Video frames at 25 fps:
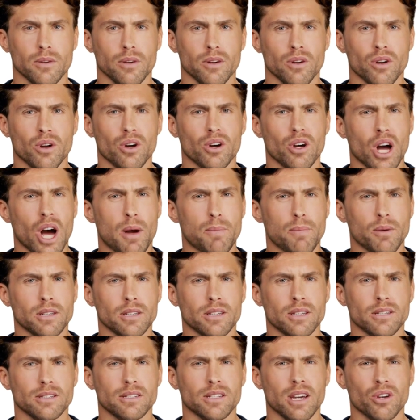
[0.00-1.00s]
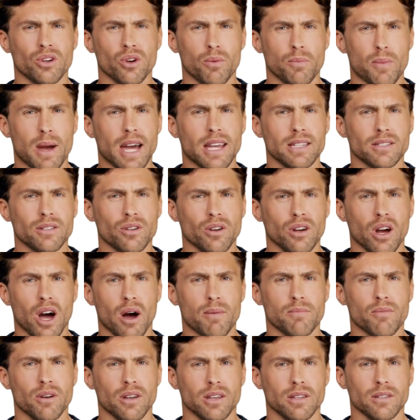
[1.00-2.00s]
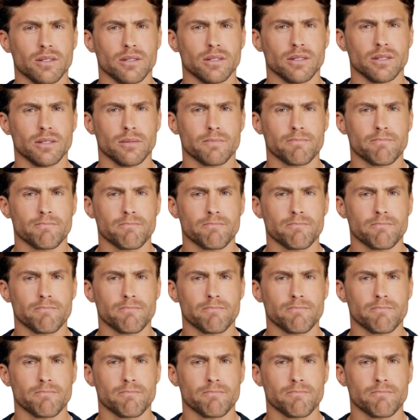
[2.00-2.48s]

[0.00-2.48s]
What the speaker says: Your competence underpins your confidence.